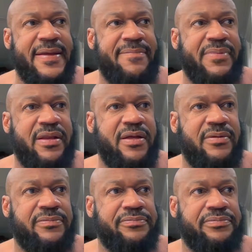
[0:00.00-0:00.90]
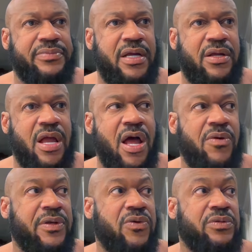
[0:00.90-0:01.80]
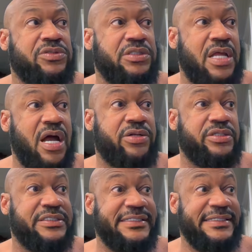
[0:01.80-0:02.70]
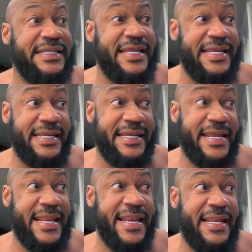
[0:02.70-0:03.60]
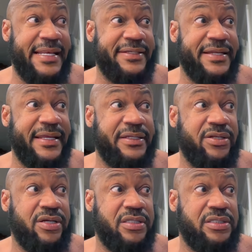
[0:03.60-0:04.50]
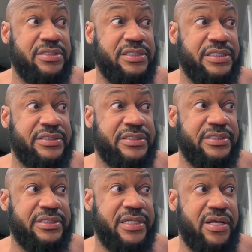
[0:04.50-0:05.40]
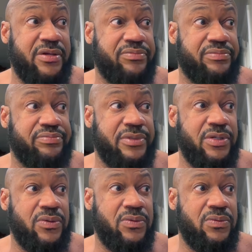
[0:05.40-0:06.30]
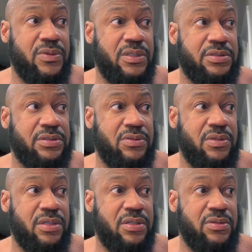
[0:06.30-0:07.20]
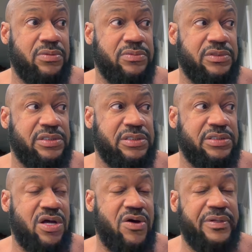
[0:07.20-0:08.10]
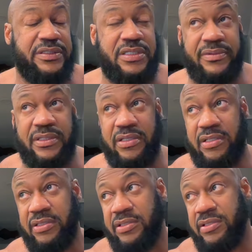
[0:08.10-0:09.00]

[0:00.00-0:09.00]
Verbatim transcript: But um, I, will be going to the doctor today so they can look at the disc and then I'll know what's going on. There's always something, honey.